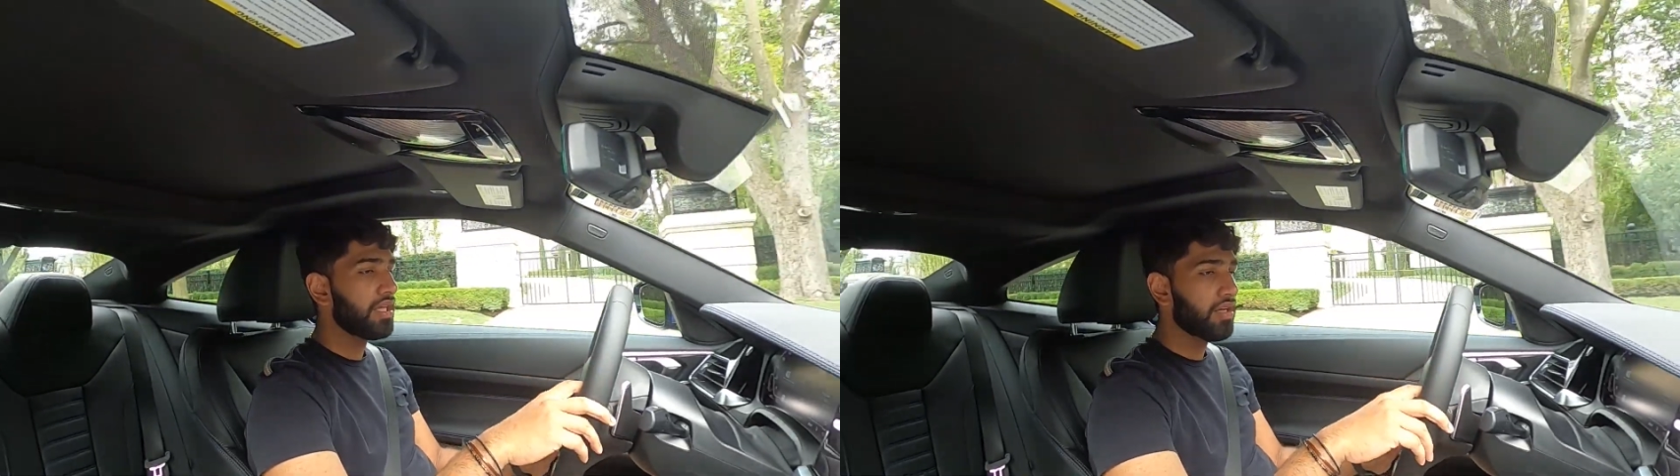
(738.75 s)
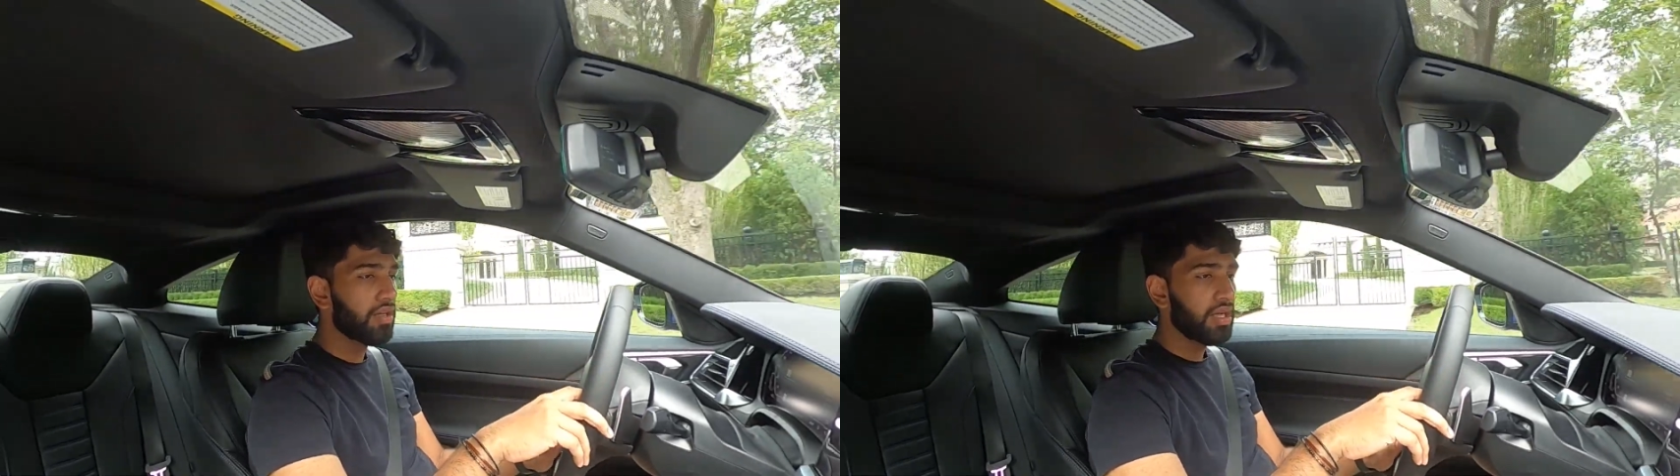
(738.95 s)

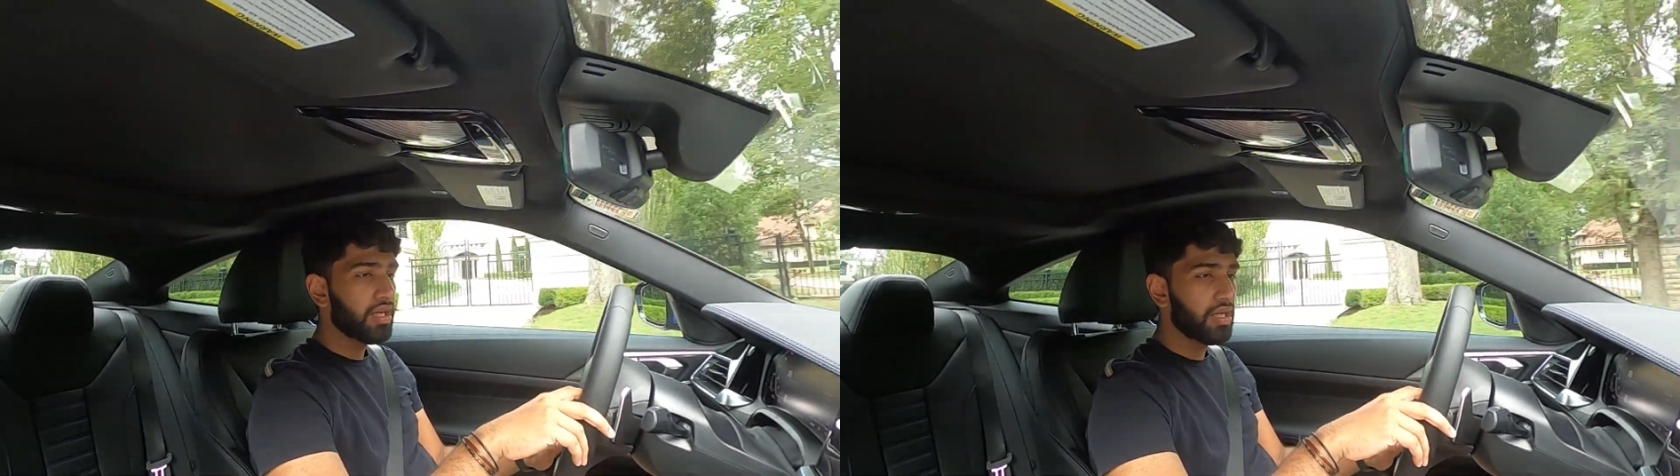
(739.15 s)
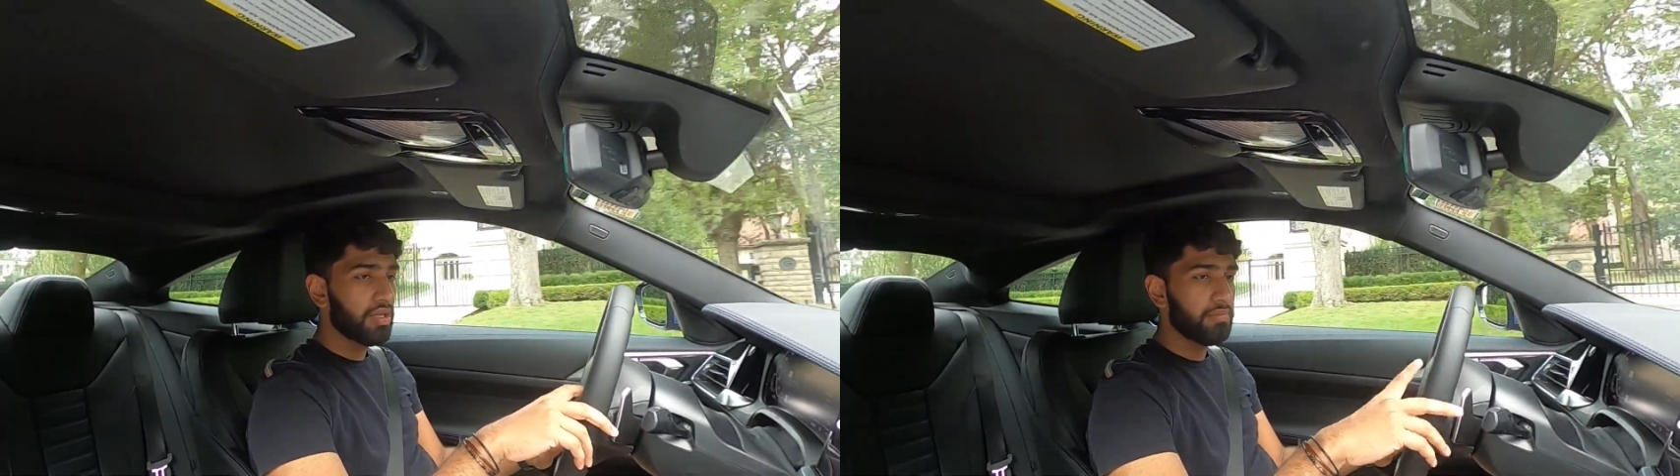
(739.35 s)
here,
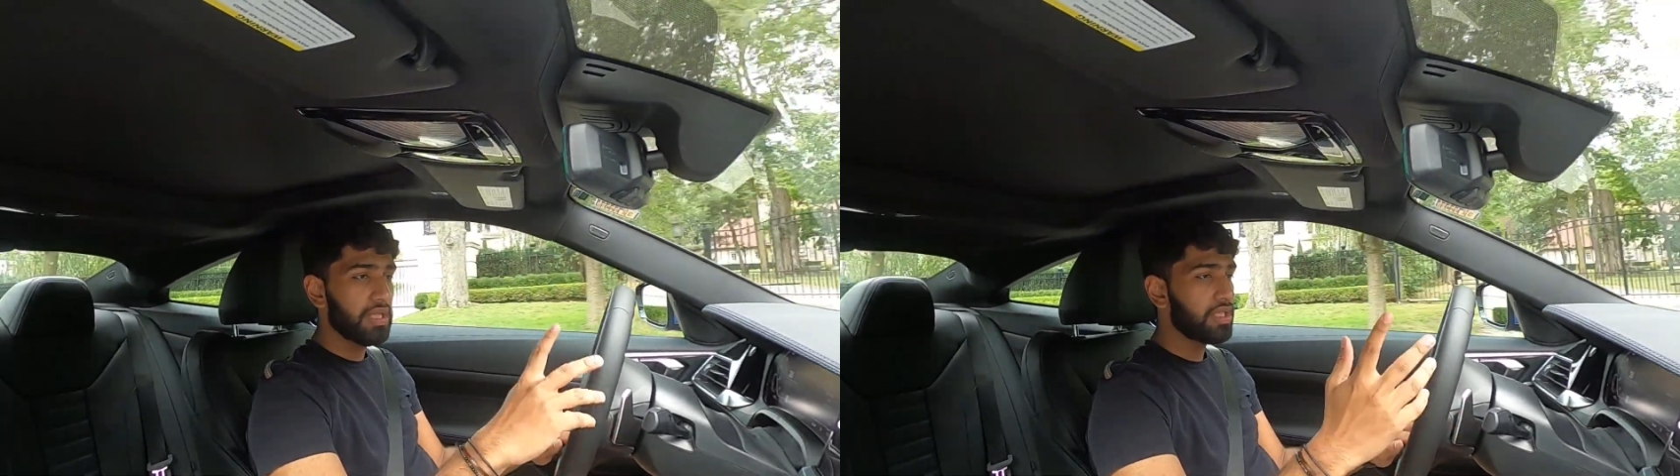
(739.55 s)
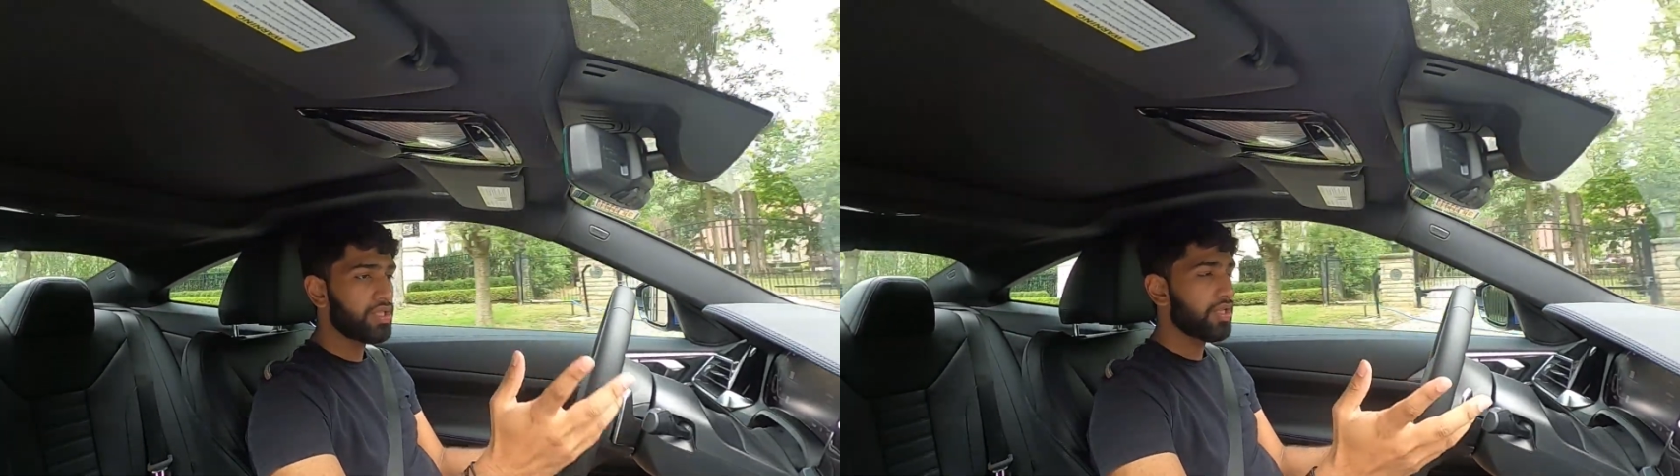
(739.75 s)

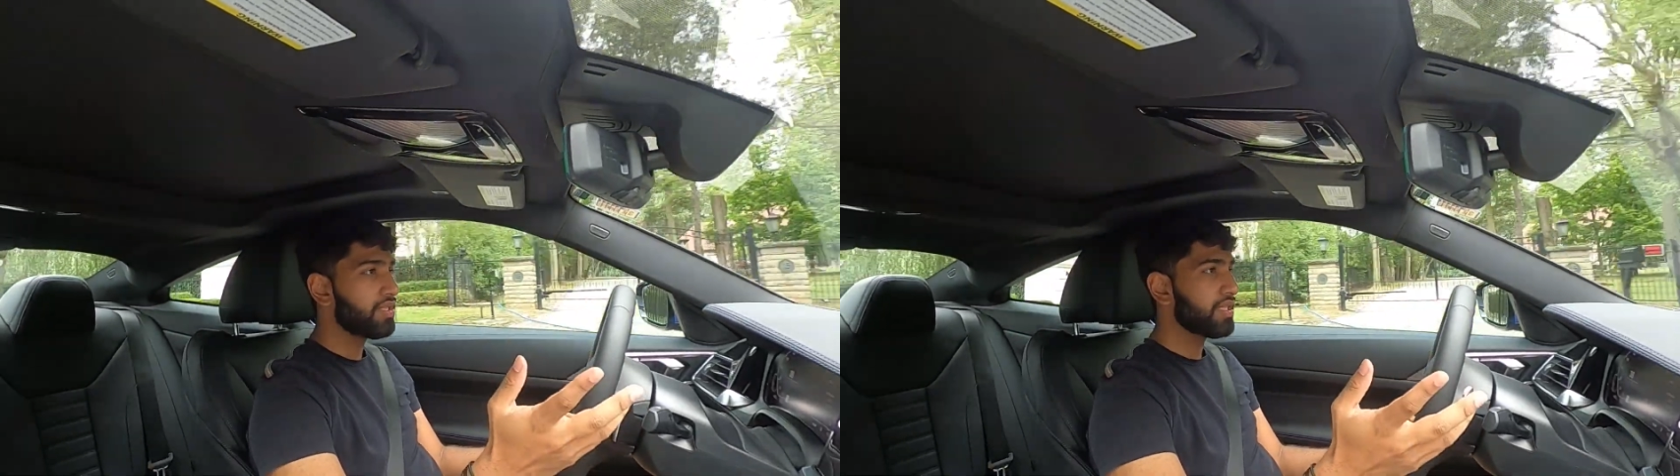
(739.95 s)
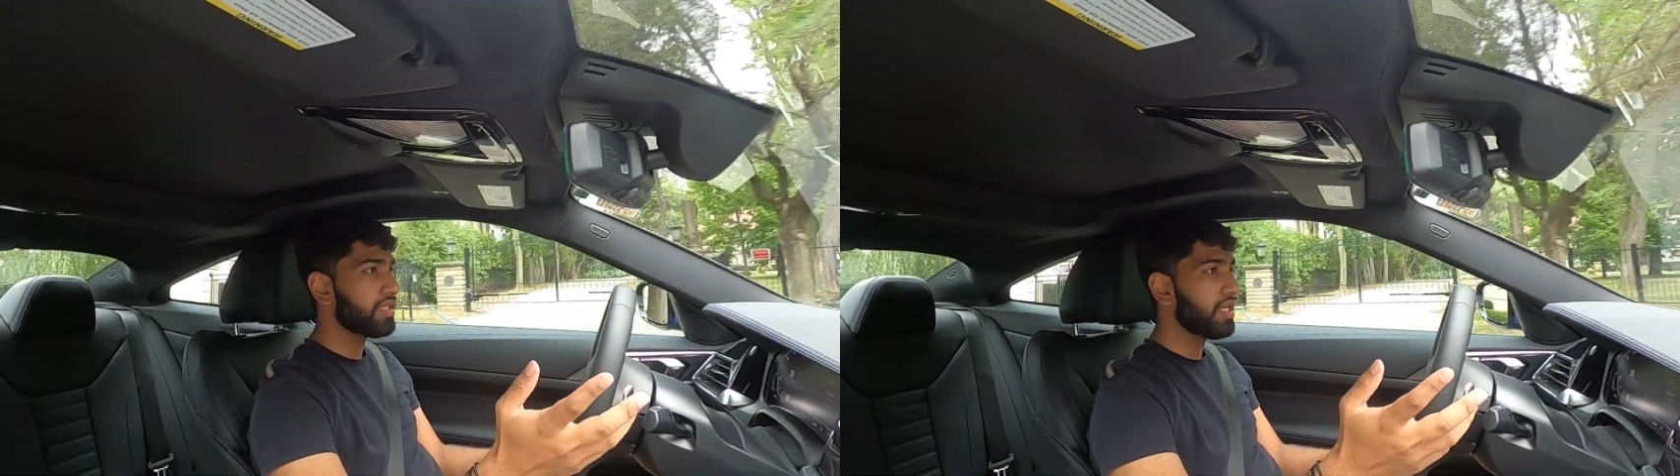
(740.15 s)
it's
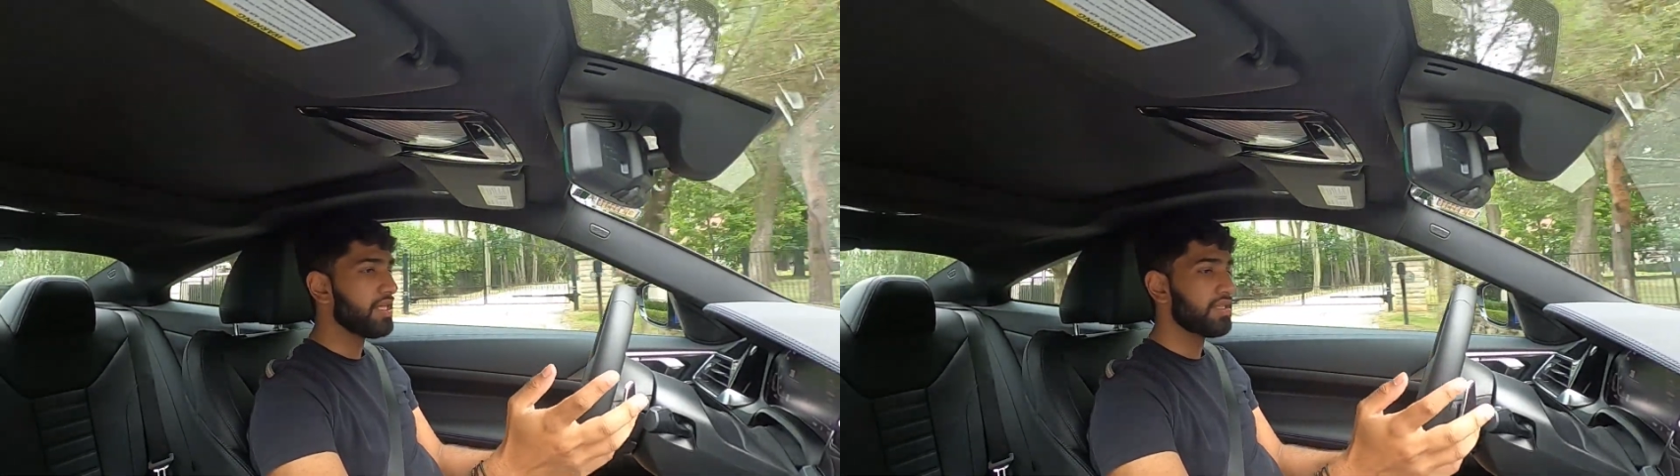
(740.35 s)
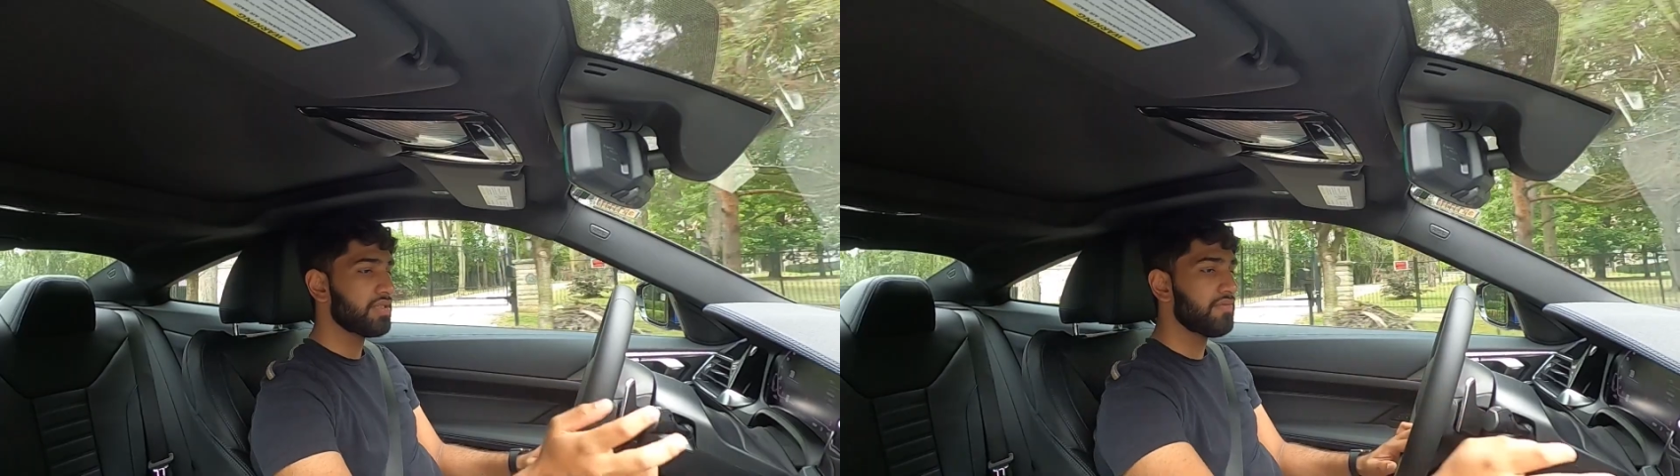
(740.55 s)
just as nice.